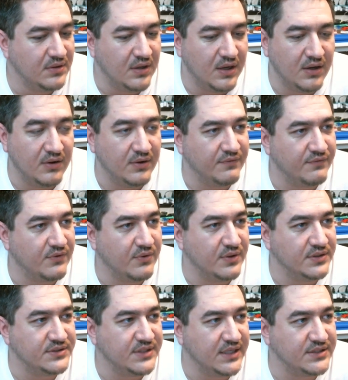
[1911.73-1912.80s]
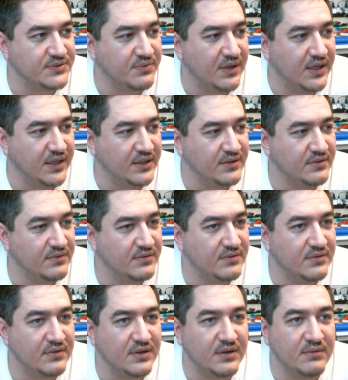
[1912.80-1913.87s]
Oh, and of course that's why
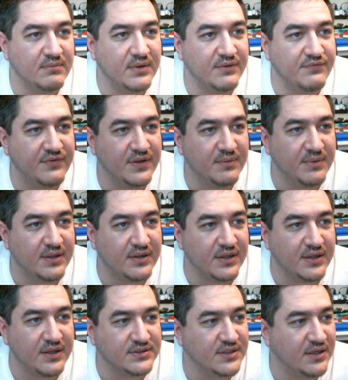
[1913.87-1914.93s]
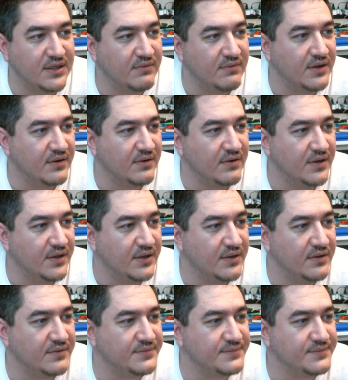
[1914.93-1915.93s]
my filament thing is not running right.